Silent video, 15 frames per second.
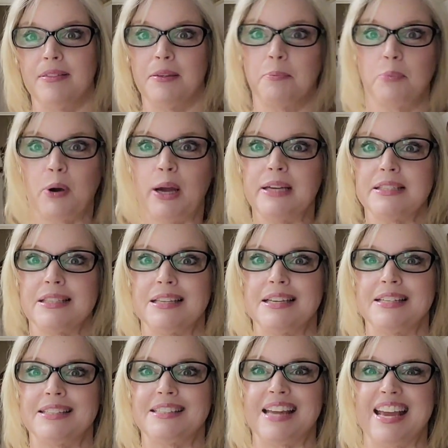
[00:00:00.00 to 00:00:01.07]
the price
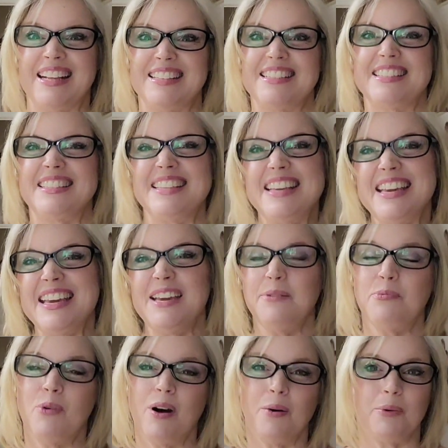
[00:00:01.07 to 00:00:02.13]
list and
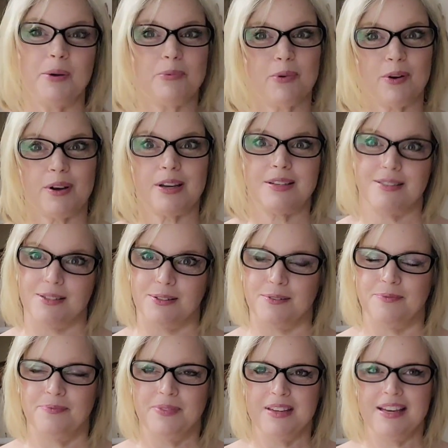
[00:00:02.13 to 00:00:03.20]
see what we want to
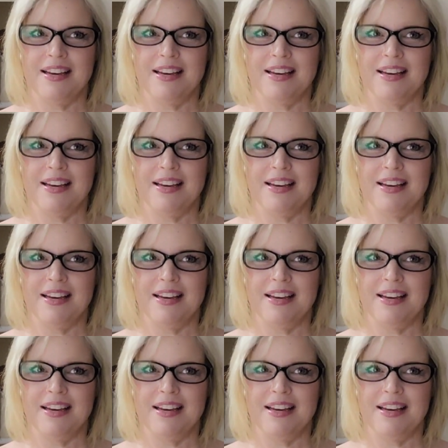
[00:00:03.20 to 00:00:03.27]
do.